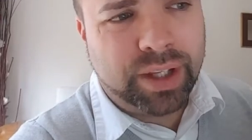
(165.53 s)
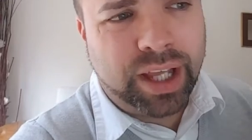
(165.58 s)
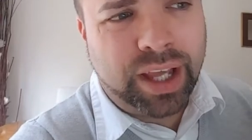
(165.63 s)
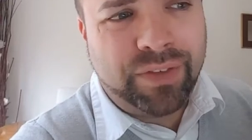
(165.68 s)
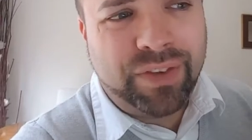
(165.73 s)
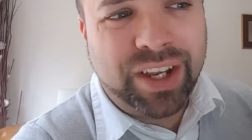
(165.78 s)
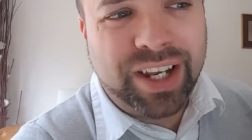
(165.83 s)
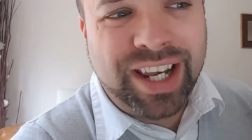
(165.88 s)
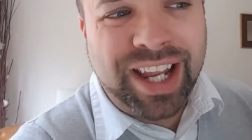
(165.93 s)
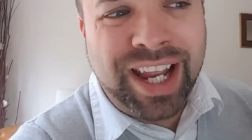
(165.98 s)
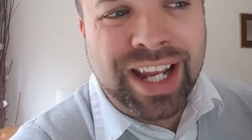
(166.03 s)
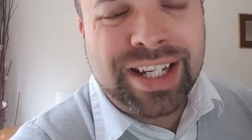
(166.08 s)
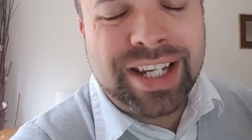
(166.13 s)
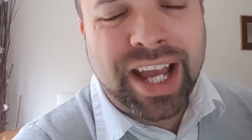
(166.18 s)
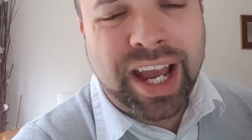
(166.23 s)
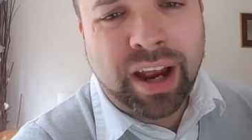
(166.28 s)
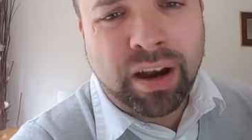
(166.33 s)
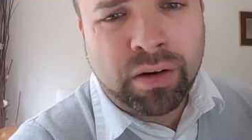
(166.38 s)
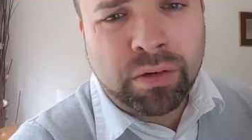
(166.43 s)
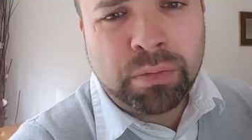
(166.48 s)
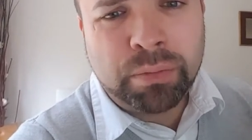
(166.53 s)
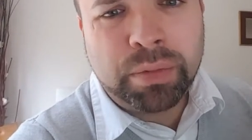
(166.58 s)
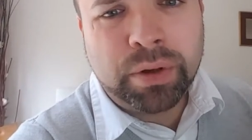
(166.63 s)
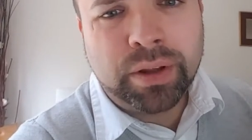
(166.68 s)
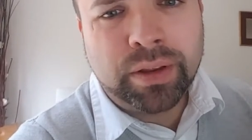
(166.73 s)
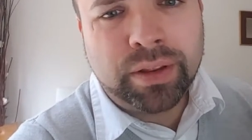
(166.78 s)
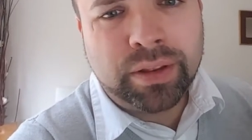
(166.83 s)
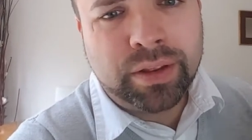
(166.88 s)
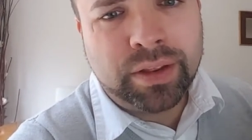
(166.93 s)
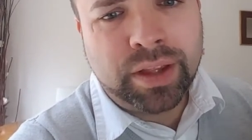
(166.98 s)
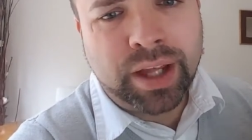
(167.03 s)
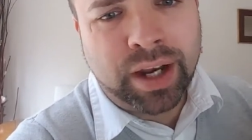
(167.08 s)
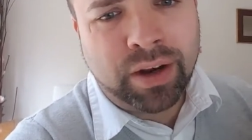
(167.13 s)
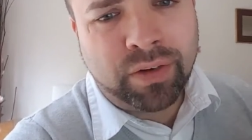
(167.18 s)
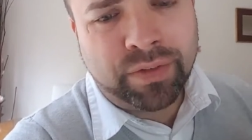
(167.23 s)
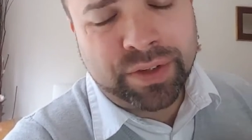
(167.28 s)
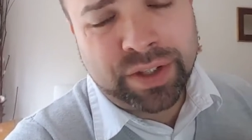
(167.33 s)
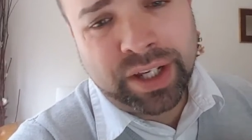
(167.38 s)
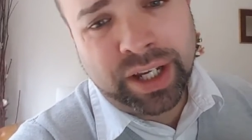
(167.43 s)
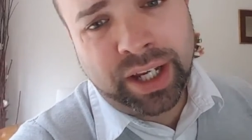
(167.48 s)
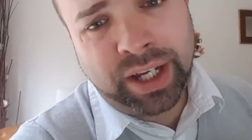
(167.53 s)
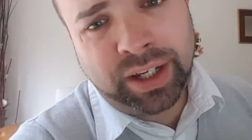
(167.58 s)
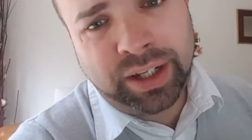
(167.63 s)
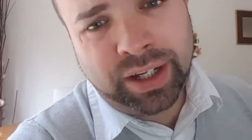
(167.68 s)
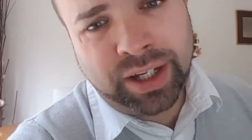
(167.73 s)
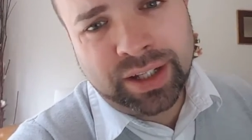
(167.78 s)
If you need help, then obviously